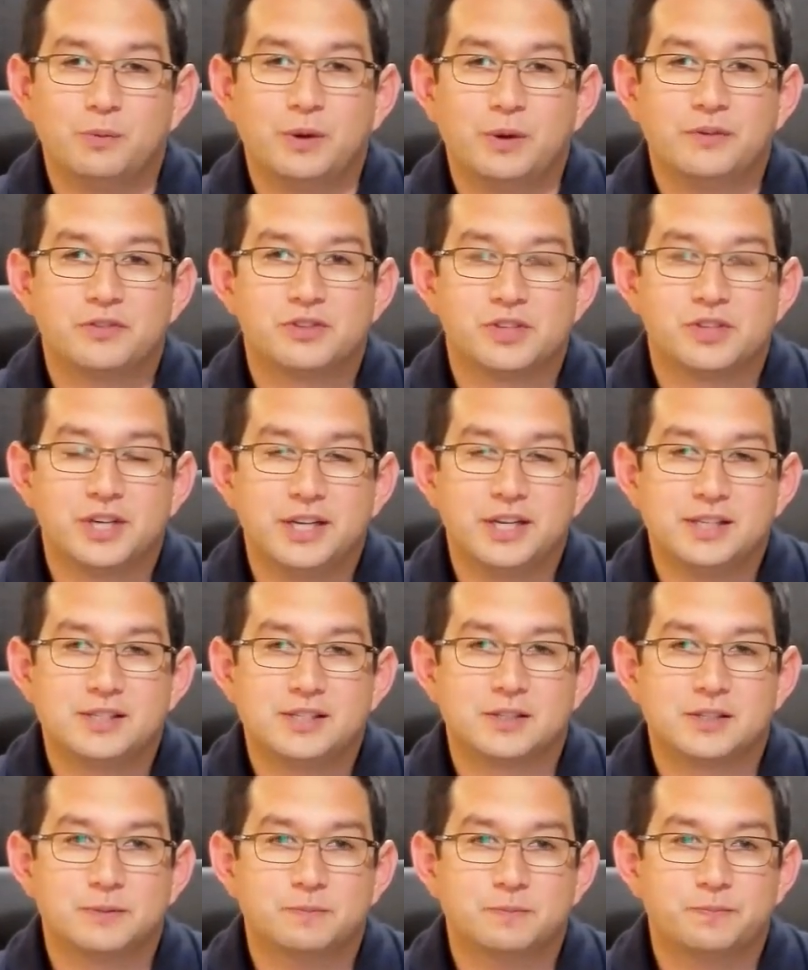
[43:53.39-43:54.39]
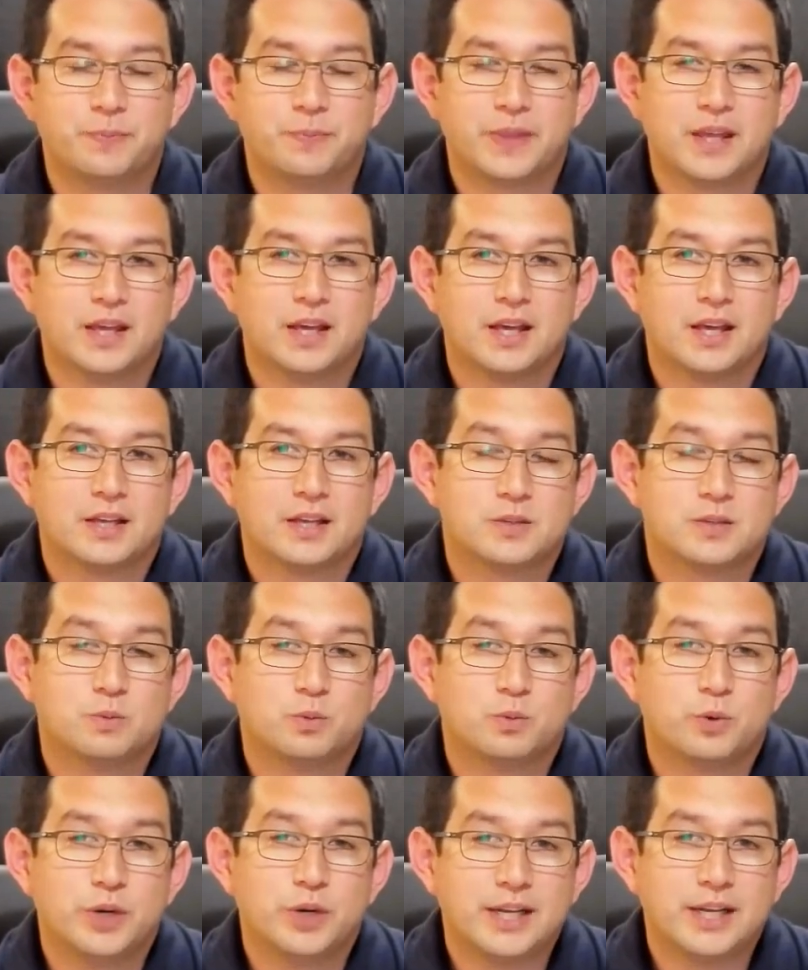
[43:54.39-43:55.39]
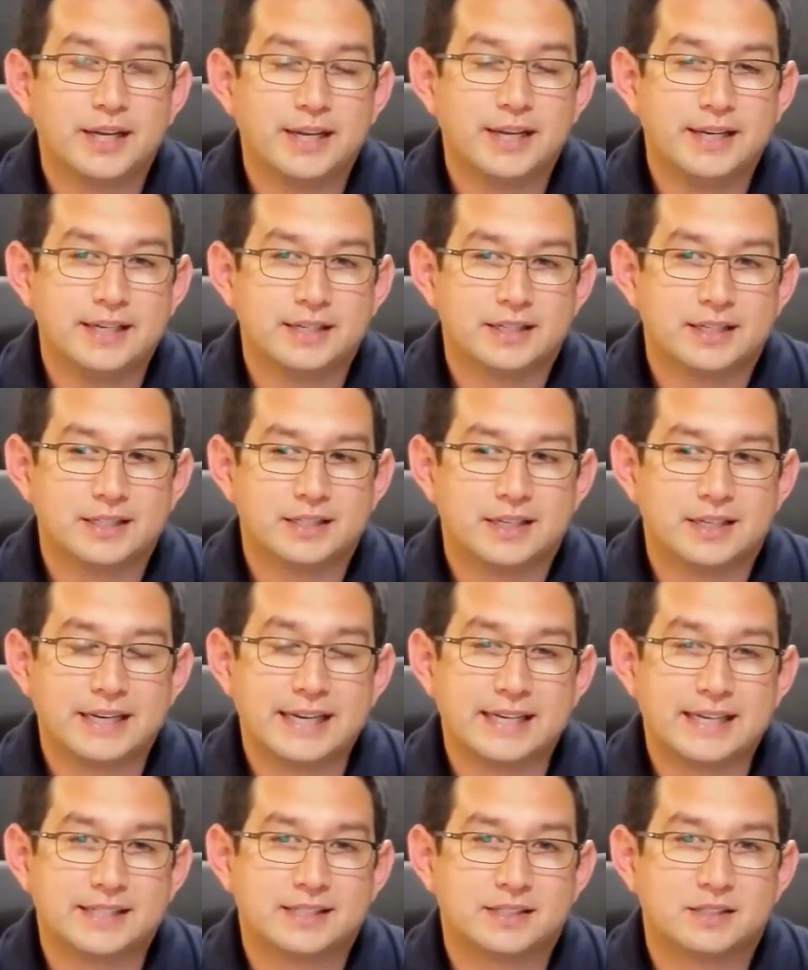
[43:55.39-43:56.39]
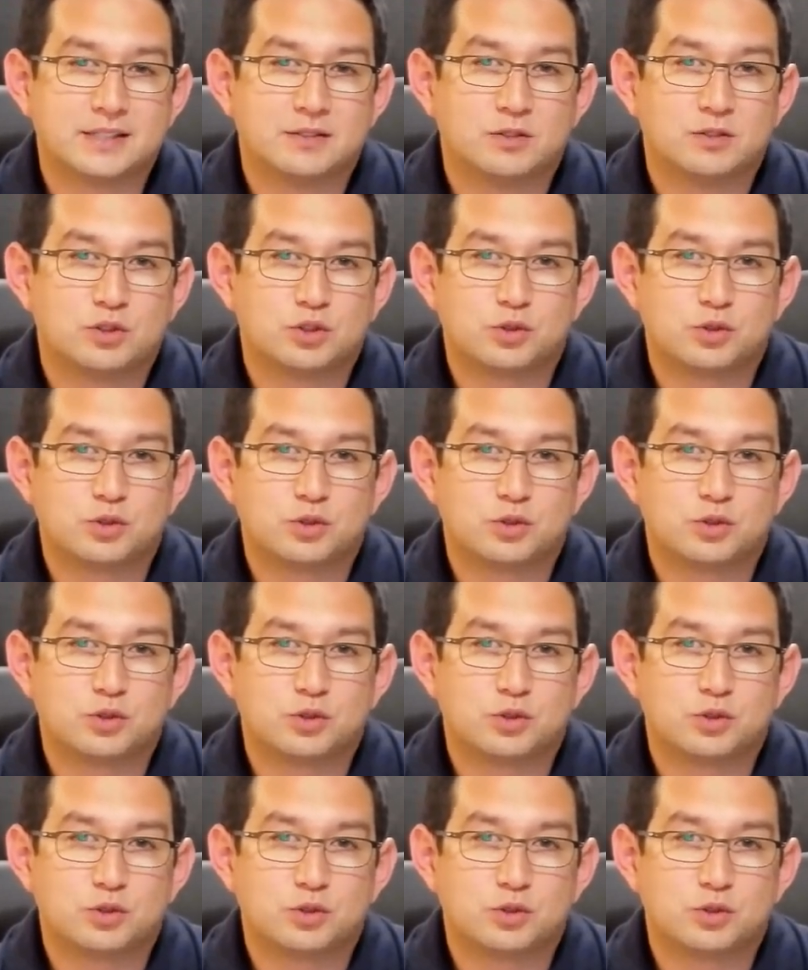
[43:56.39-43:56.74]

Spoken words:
And we've seen some really, I guess,